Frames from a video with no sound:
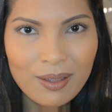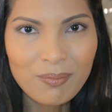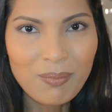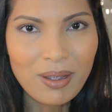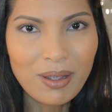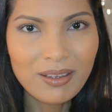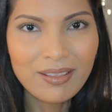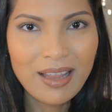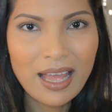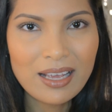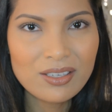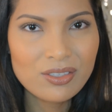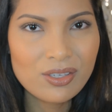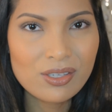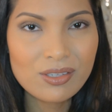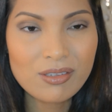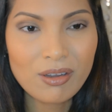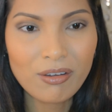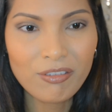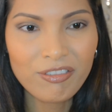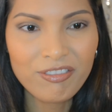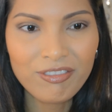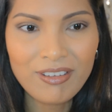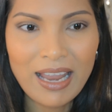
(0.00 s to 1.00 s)
my lashes
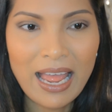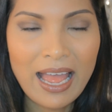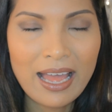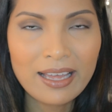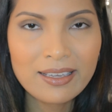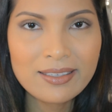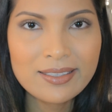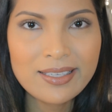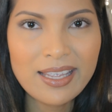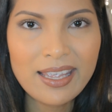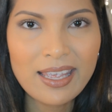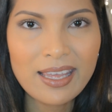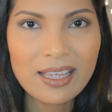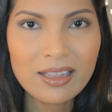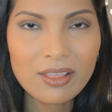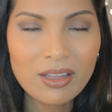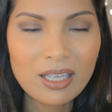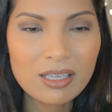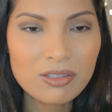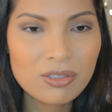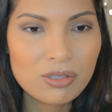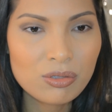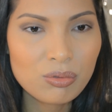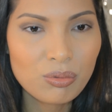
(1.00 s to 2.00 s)
are flat and
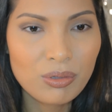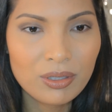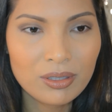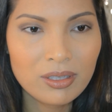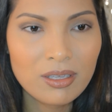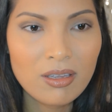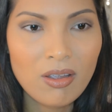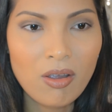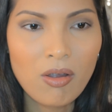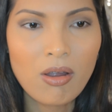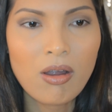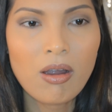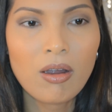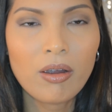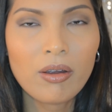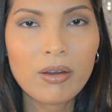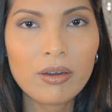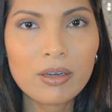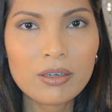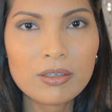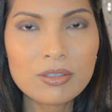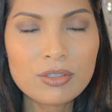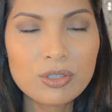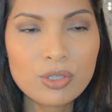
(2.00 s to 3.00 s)
it's really
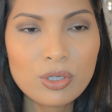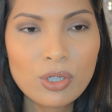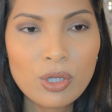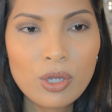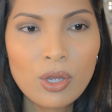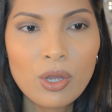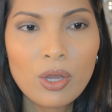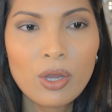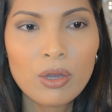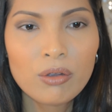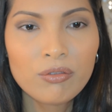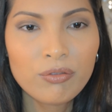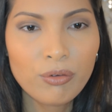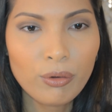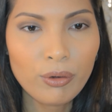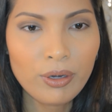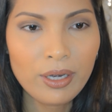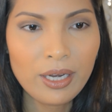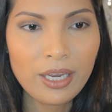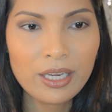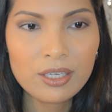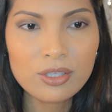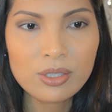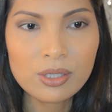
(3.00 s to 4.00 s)
hard
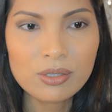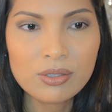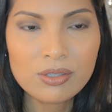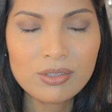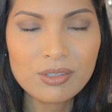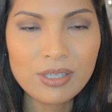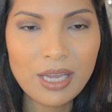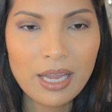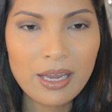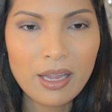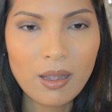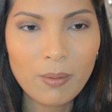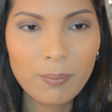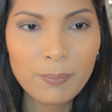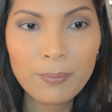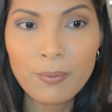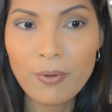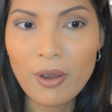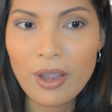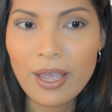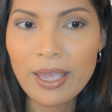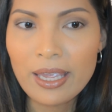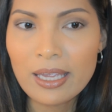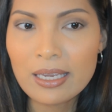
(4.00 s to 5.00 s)
for it stay
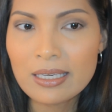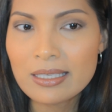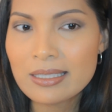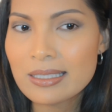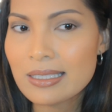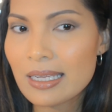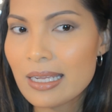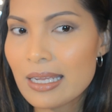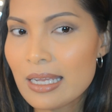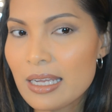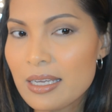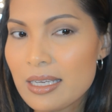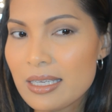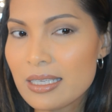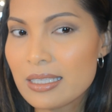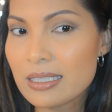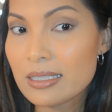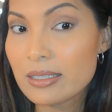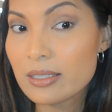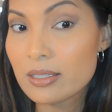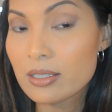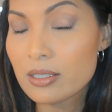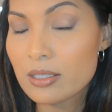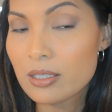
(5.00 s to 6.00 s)
upright,
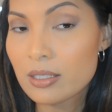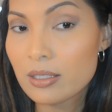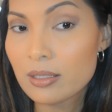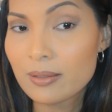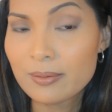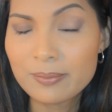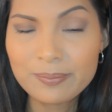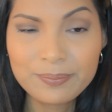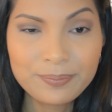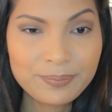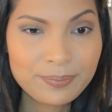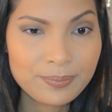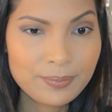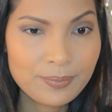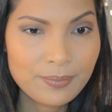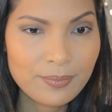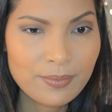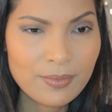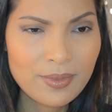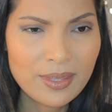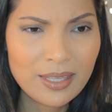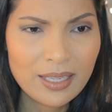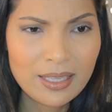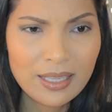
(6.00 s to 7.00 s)
and
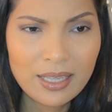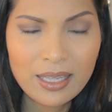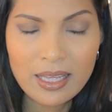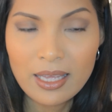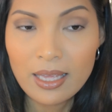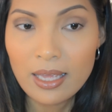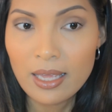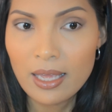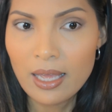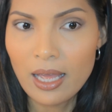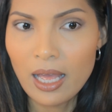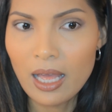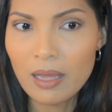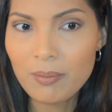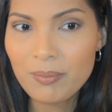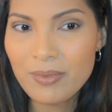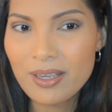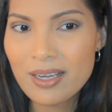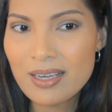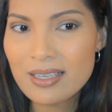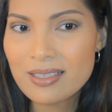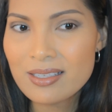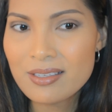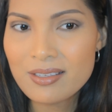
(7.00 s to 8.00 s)
I'm
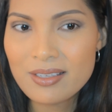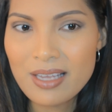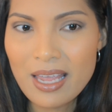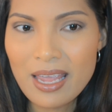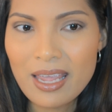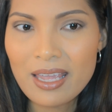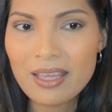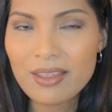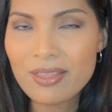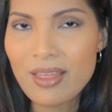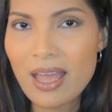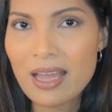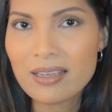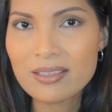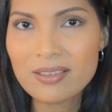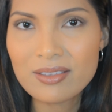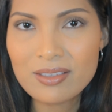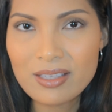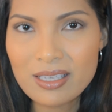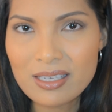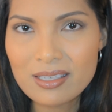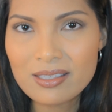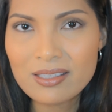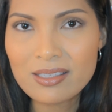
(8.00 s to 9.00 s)
gonna say
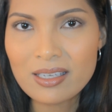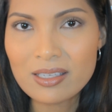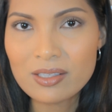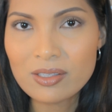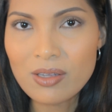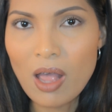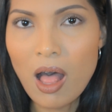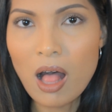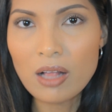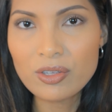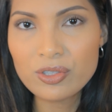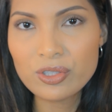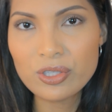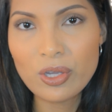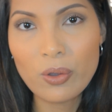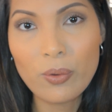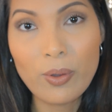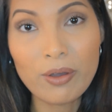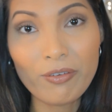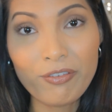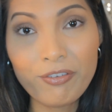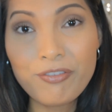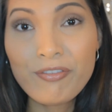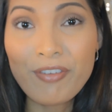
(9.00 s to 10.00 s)
that this is
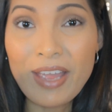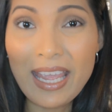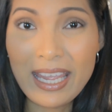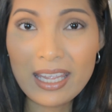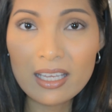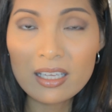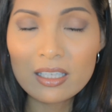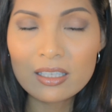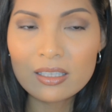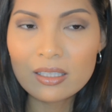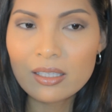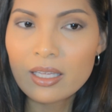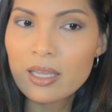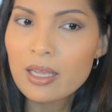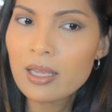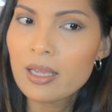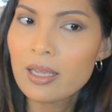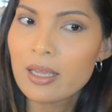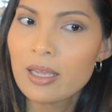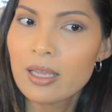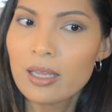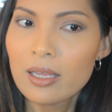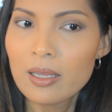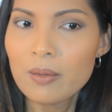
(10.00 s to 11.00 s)
also a fail
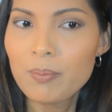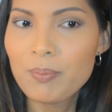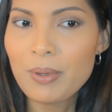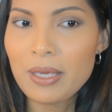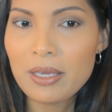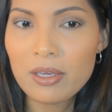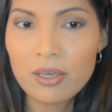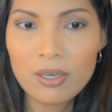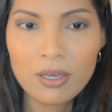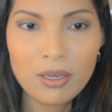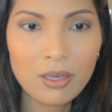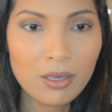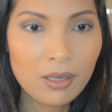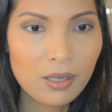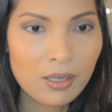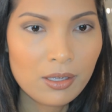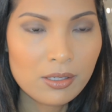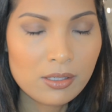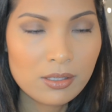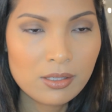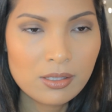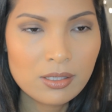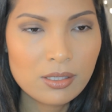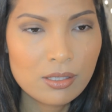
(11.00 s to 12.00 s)

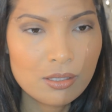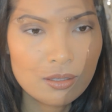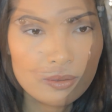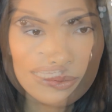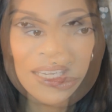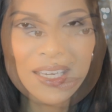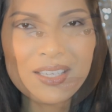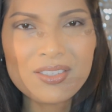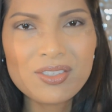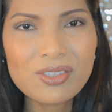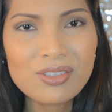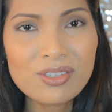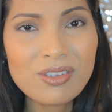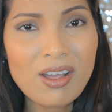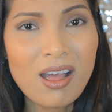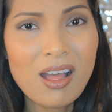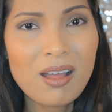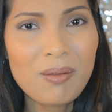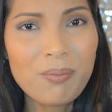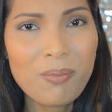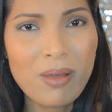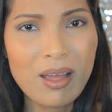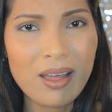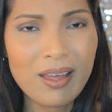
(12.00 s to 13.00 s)
because, I mean, it just
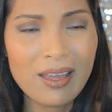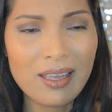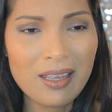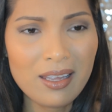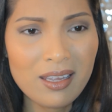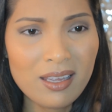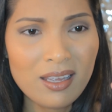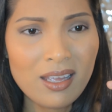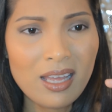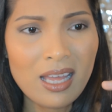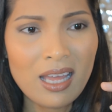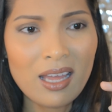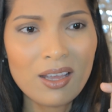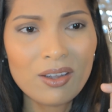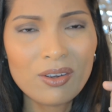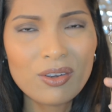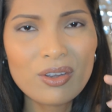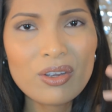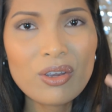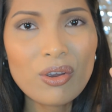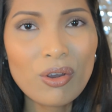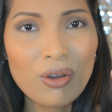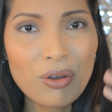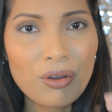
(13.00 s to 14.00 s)
got my
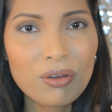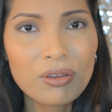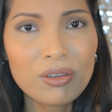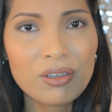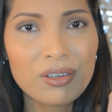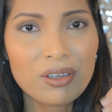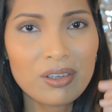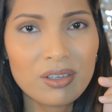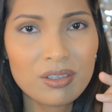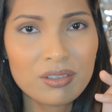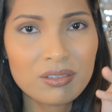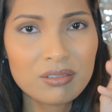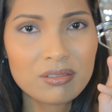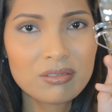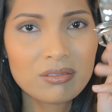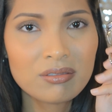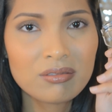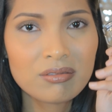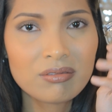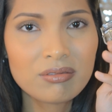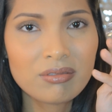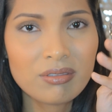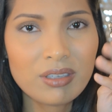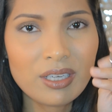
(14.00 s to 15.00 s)
curler
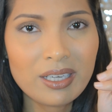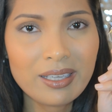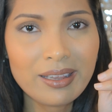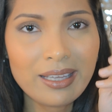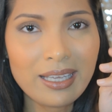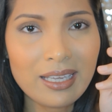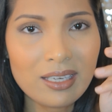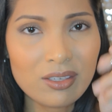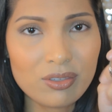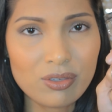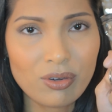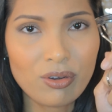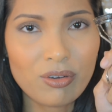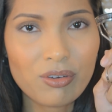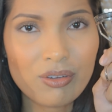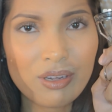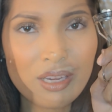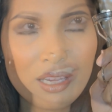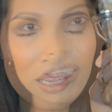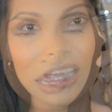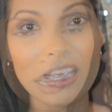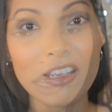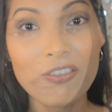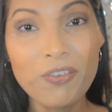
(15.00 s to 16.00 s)
really
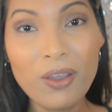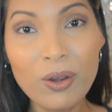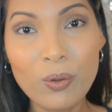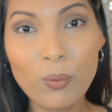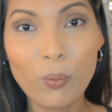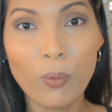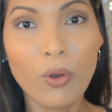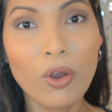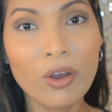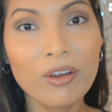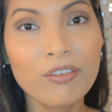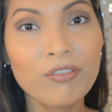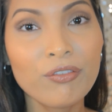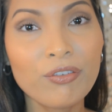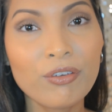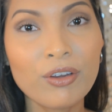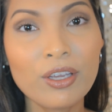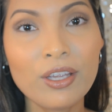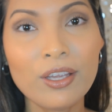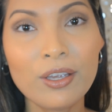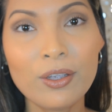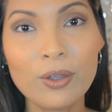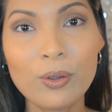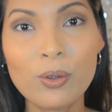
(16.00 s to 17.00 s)
dirty. If it worked for
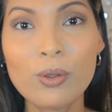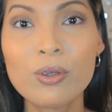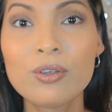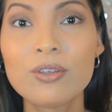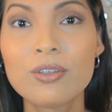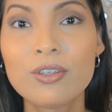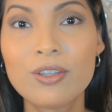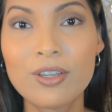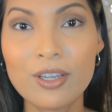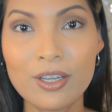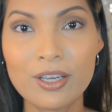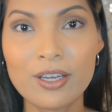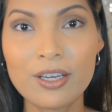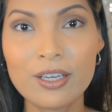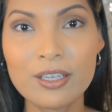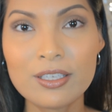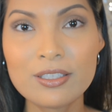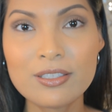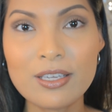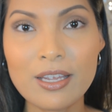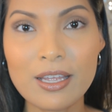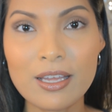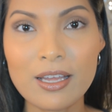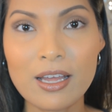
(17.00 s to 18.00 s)
you,
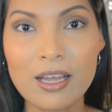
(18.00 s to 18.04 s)
good.